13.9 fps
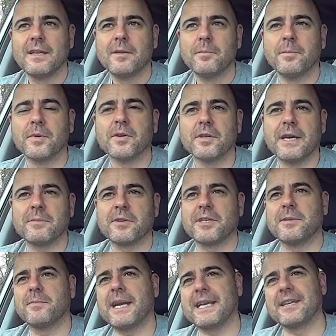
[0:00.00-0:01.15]
but I'm going
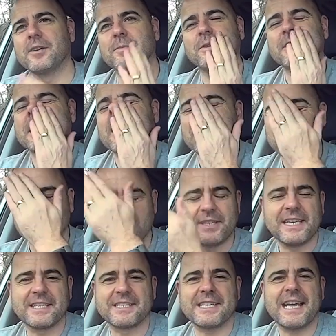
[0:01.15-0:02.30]
to back it up on that phone,
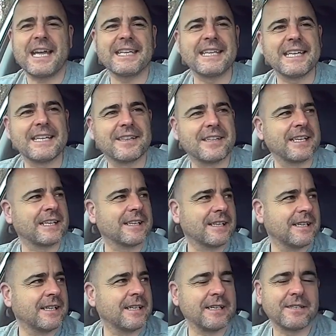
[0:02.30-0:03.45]
that SiGig thing,
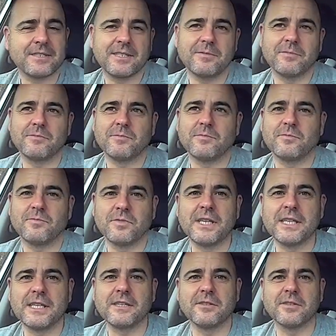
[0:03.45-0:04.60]
because it's
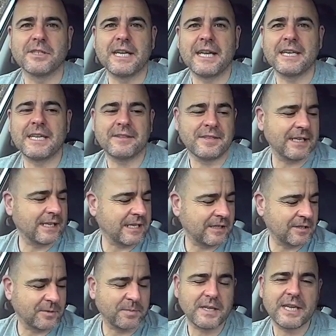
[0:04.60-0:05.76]
really good, and I think I'll
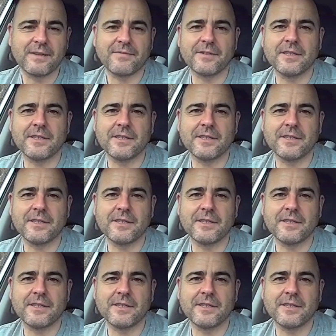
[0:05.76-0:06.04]
just pay for